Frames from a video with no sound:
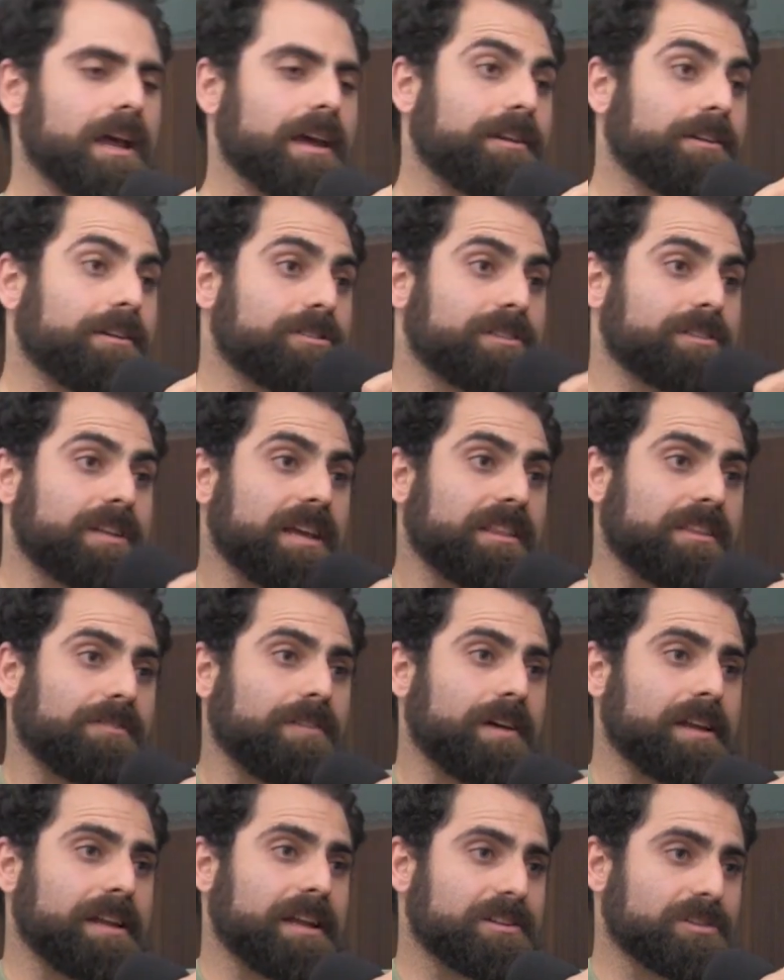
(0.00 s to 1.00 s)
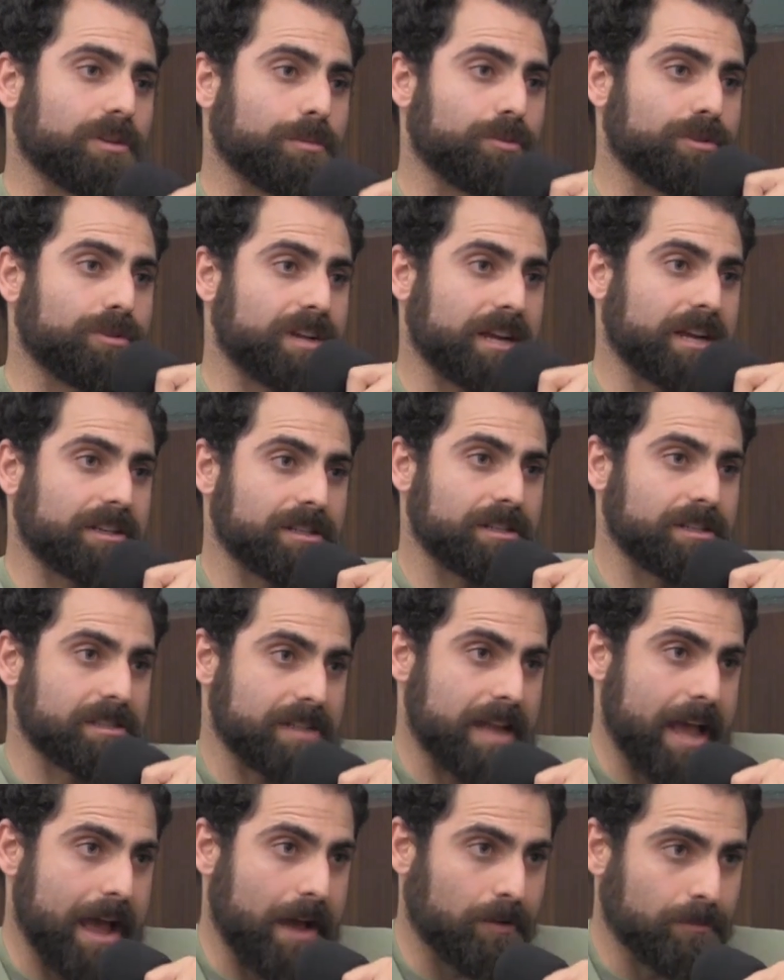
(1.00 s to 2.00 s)
I understand the financial projections
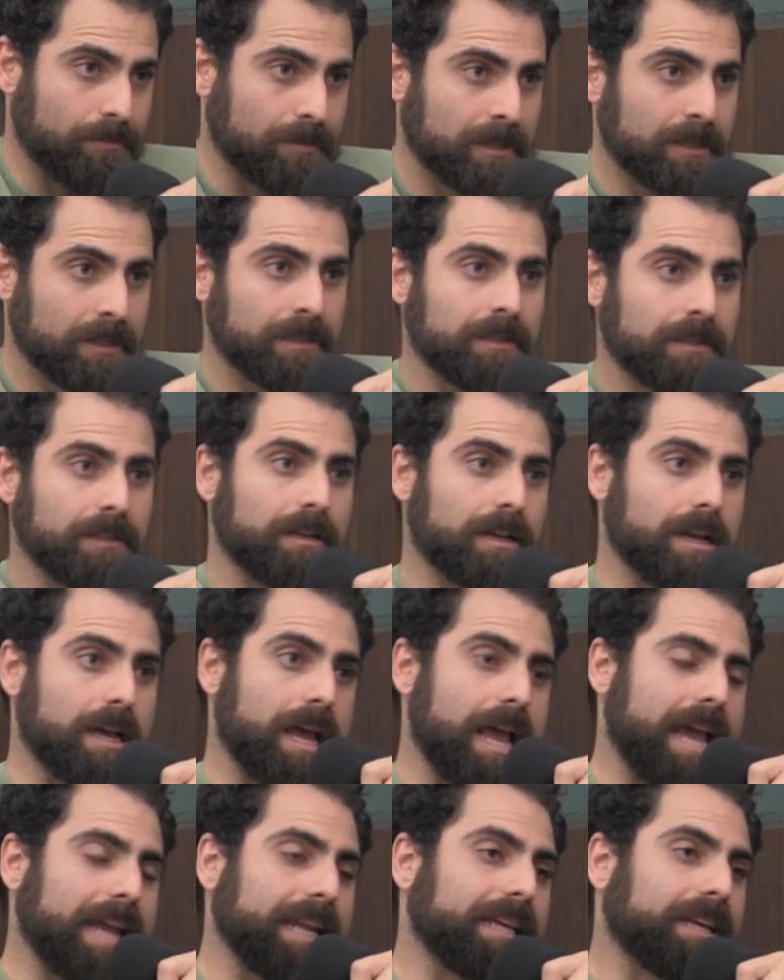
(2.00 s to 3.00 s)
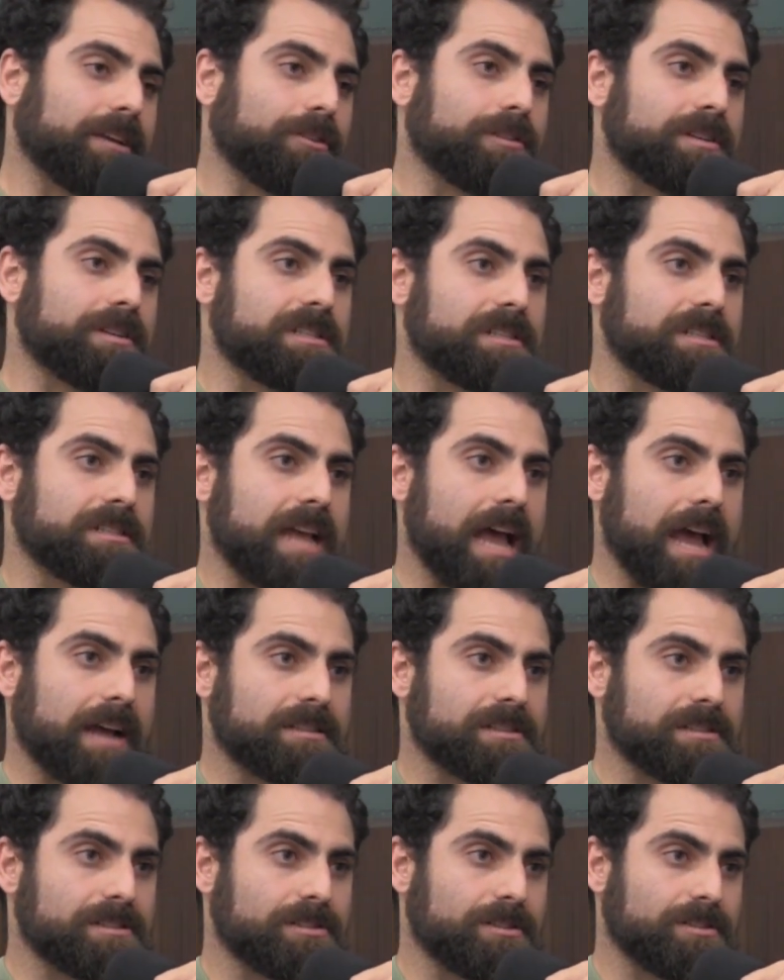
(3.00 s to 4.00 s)
now, any increase in
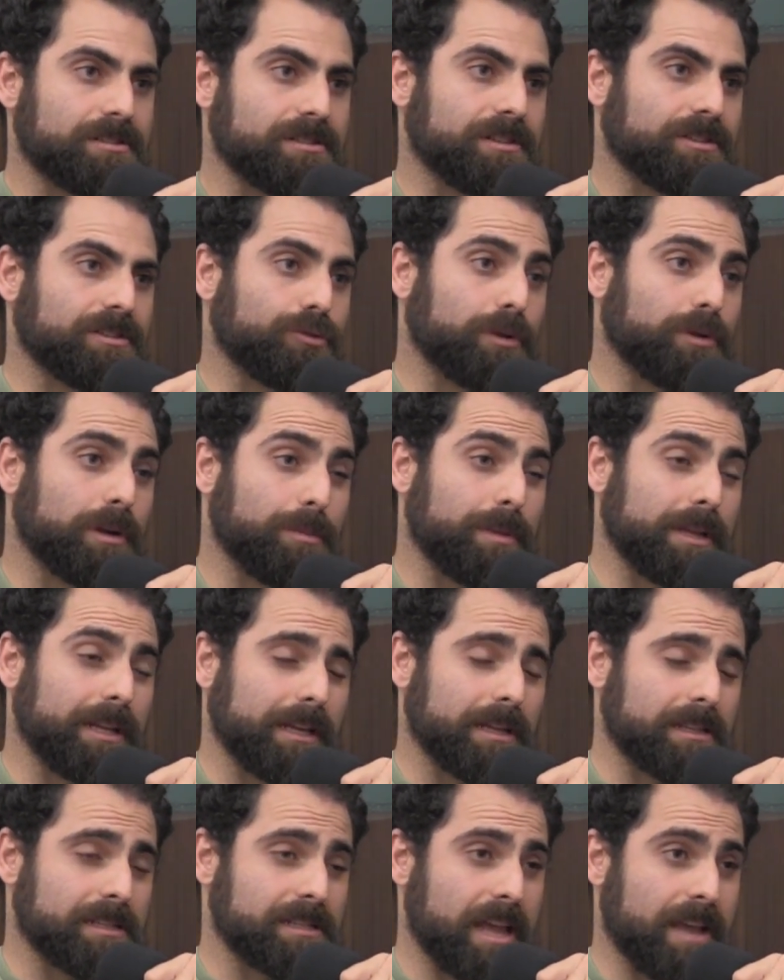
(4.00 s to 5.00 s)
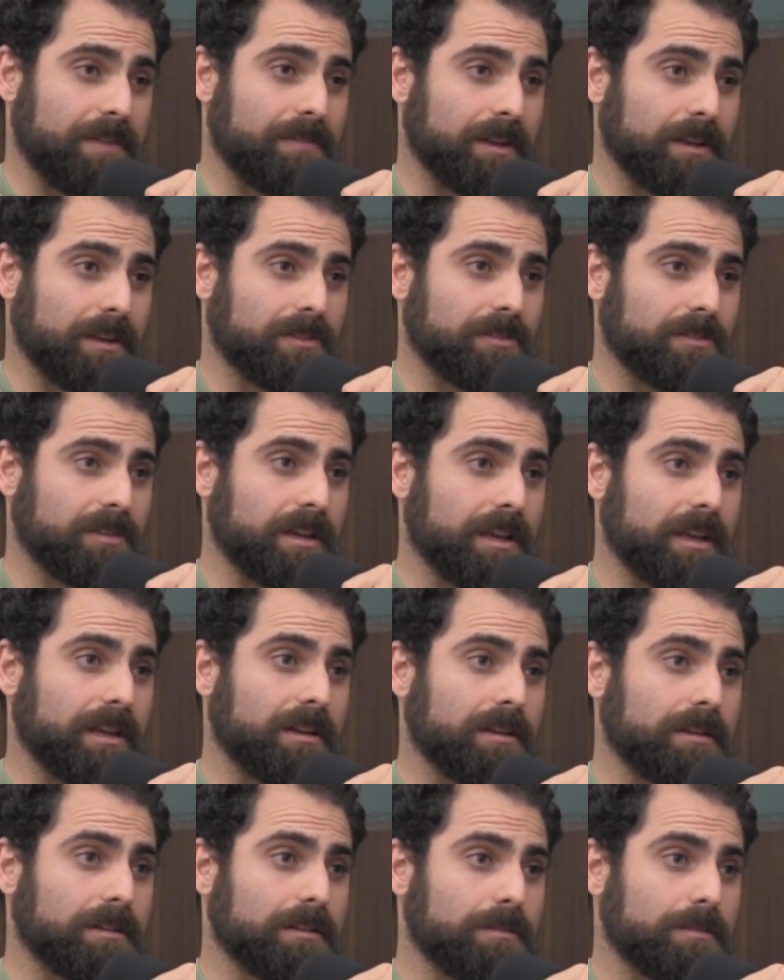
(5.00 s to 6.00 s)
taxes turns into an immediate savings in